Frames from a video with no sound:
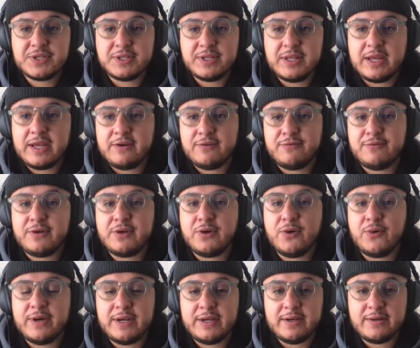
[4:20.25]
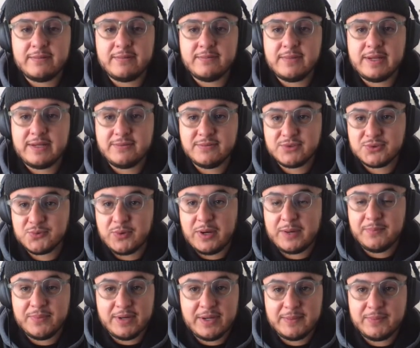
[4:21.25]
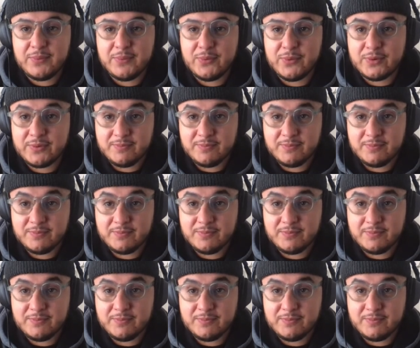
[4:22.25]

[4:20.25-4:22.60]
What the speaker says: that if we go ahead and swipe up or,